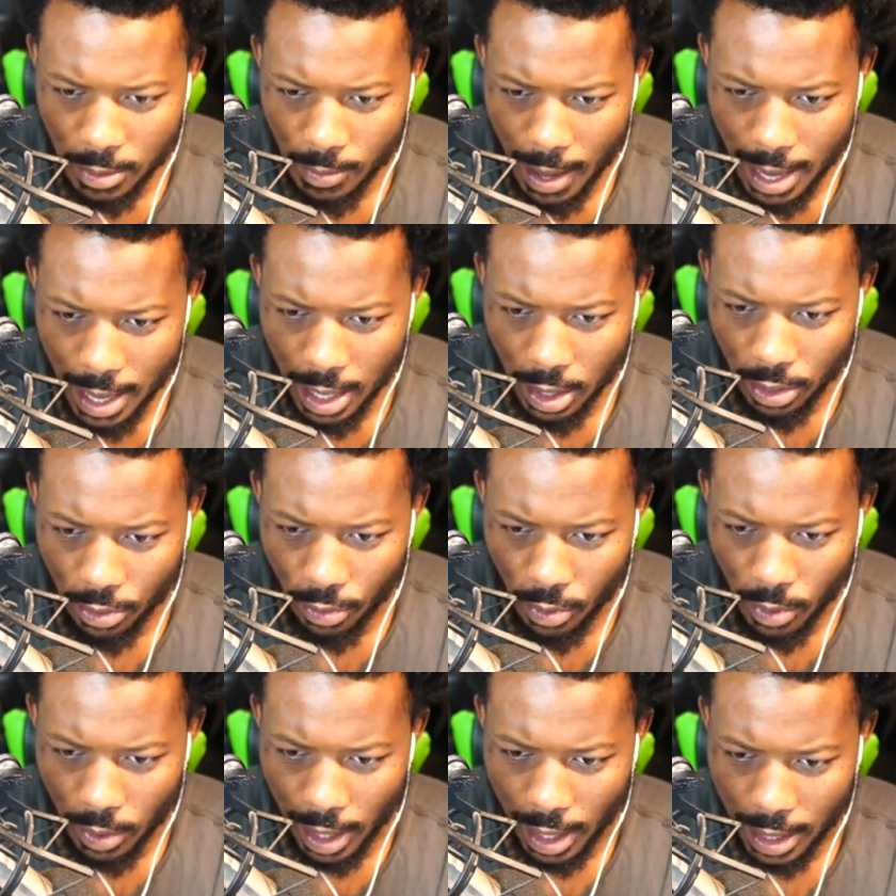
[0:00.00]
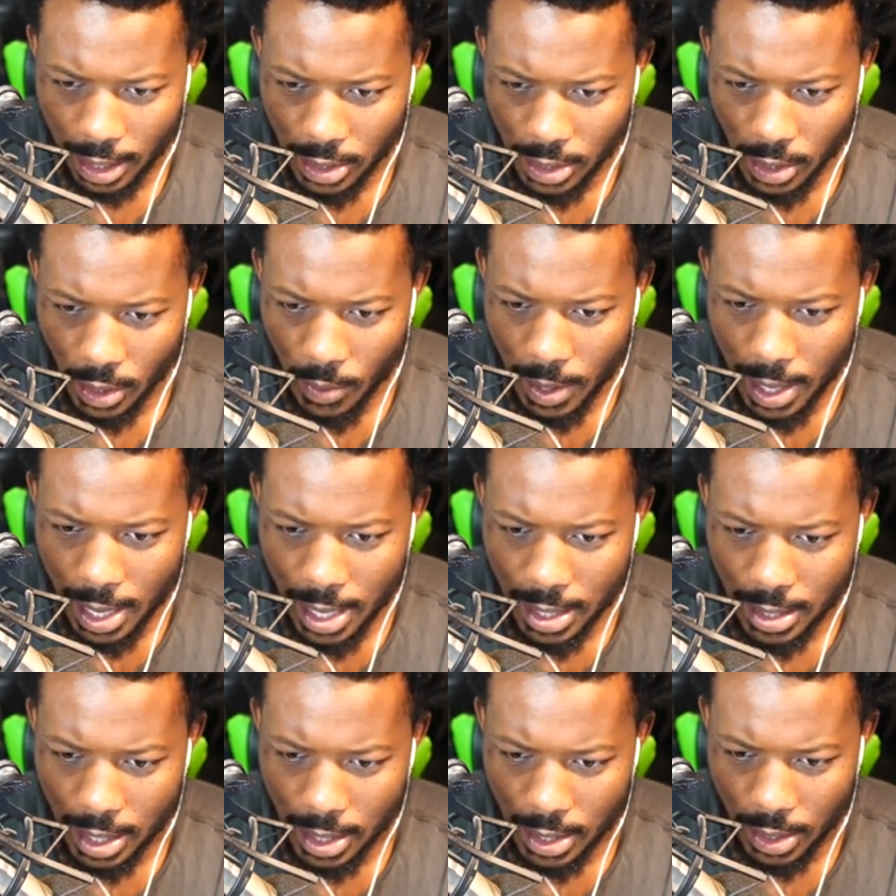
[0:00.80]
made it through, like, so
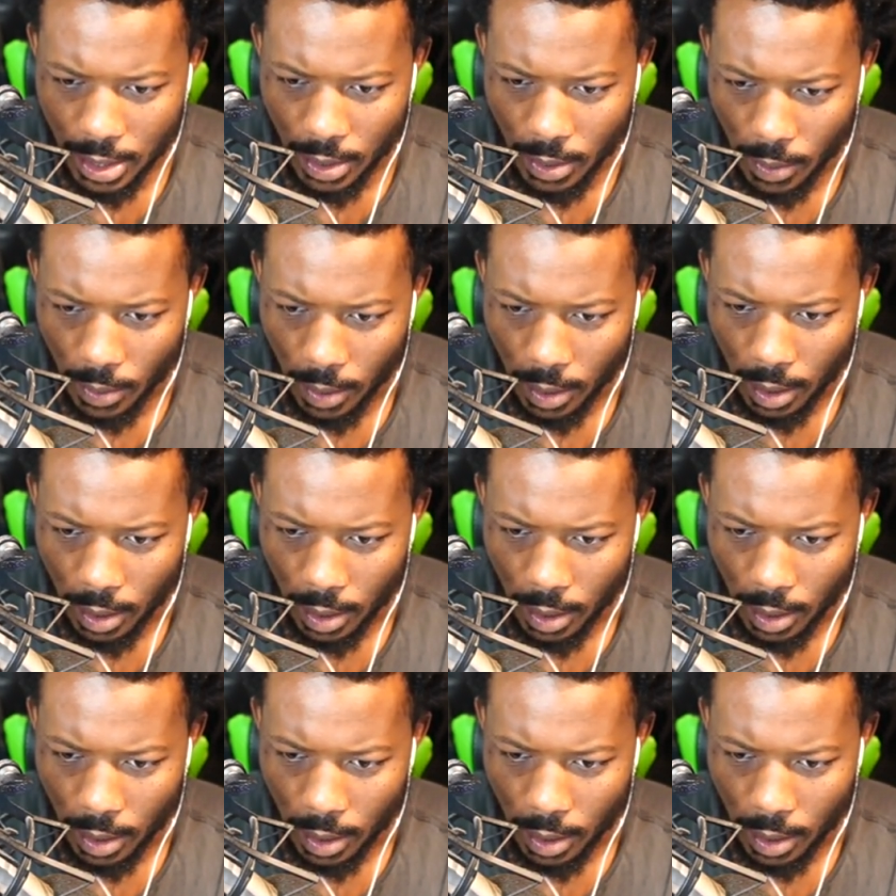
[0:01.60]
easy, too.